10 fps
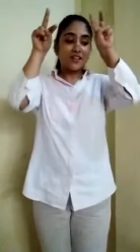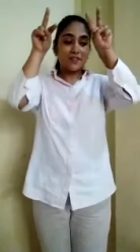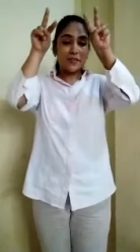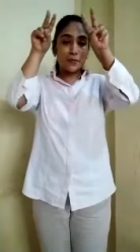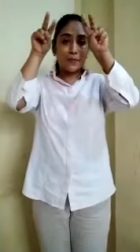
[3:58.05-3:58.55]

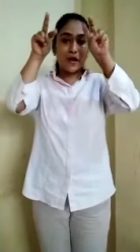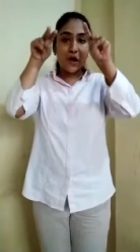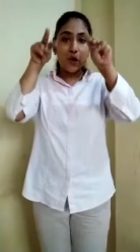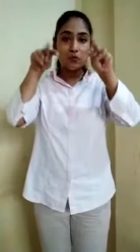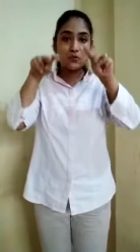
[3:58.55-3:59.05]
the
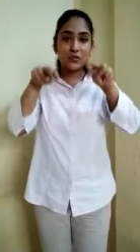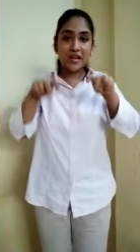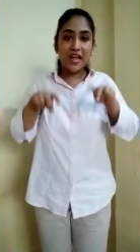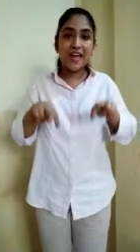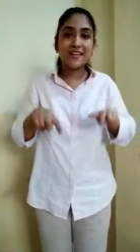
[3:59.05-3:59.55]
mouse
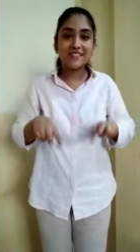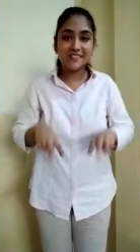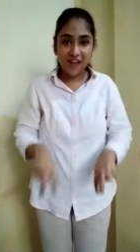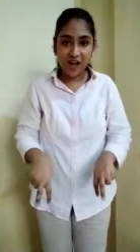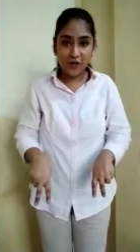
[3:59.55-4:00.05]
ran
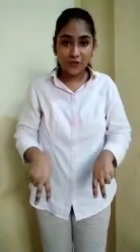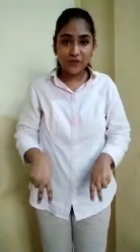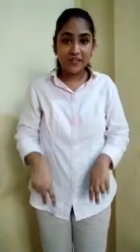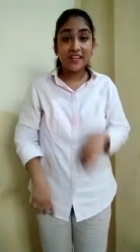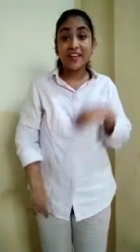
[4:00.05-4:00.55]

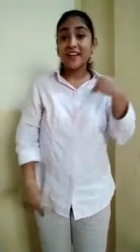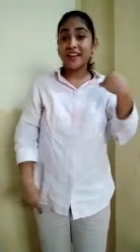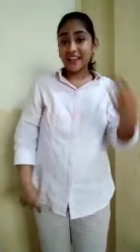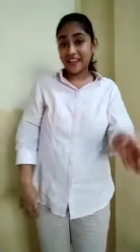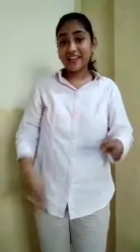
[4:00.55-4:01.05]
down
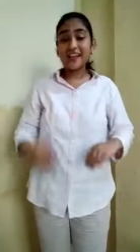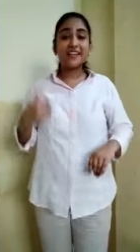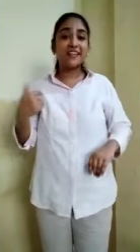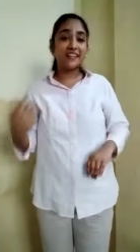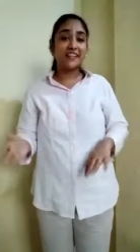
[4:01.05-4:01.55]

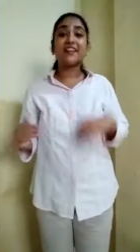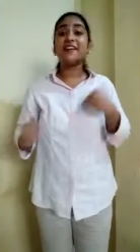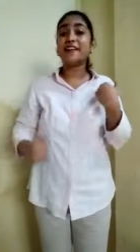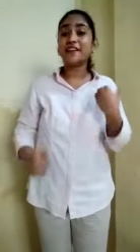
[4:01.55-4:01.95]
hickory dickory